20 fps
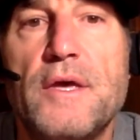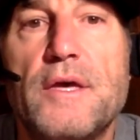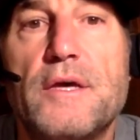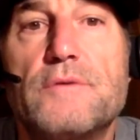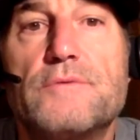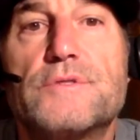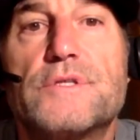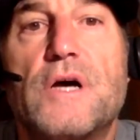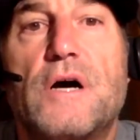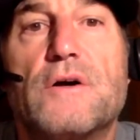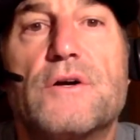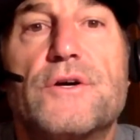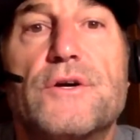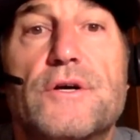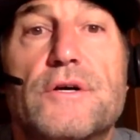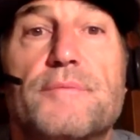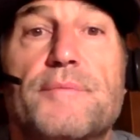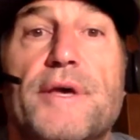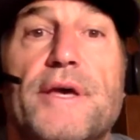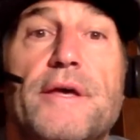it was all
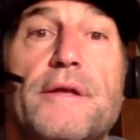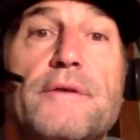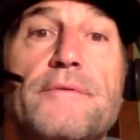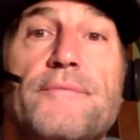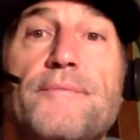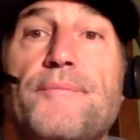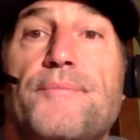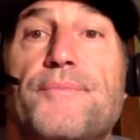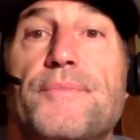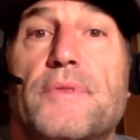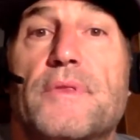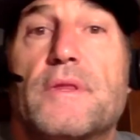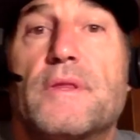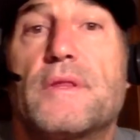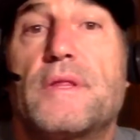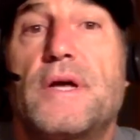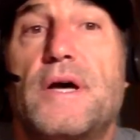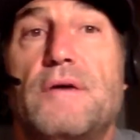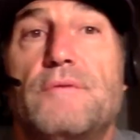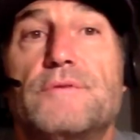good, man.
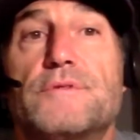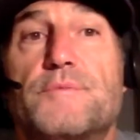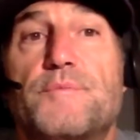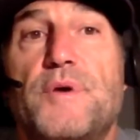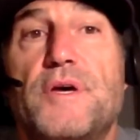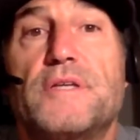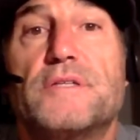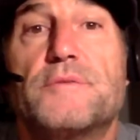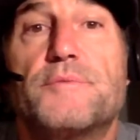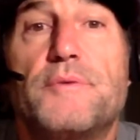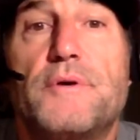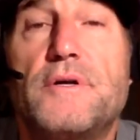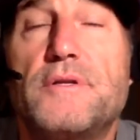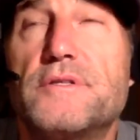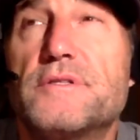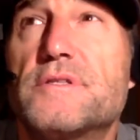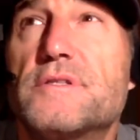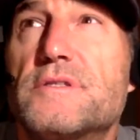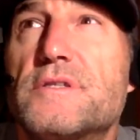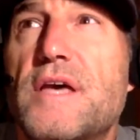That was baseball.
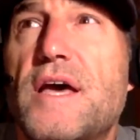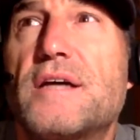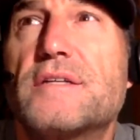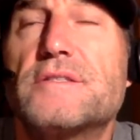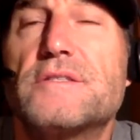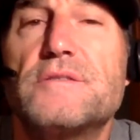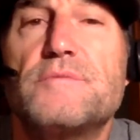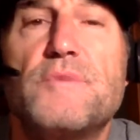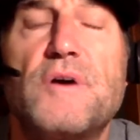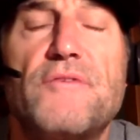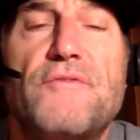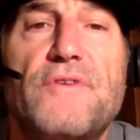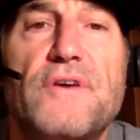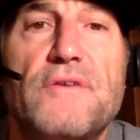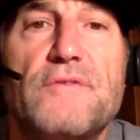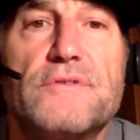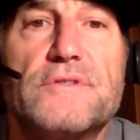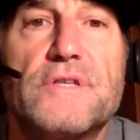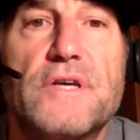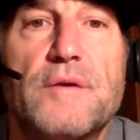This is actually my
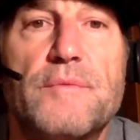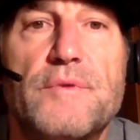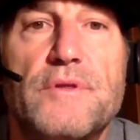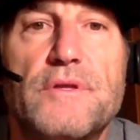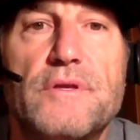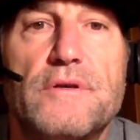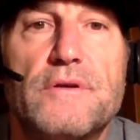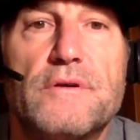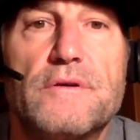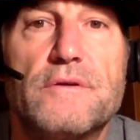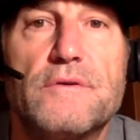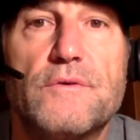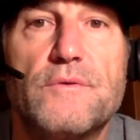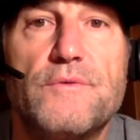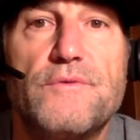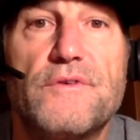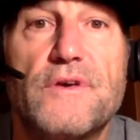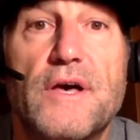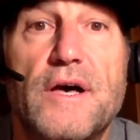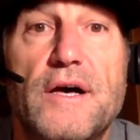favorite time of the year.
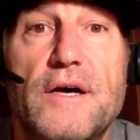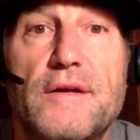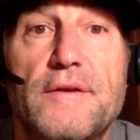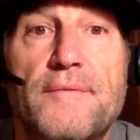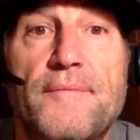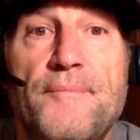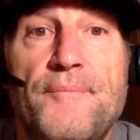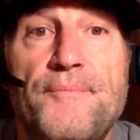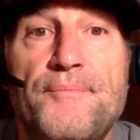We've got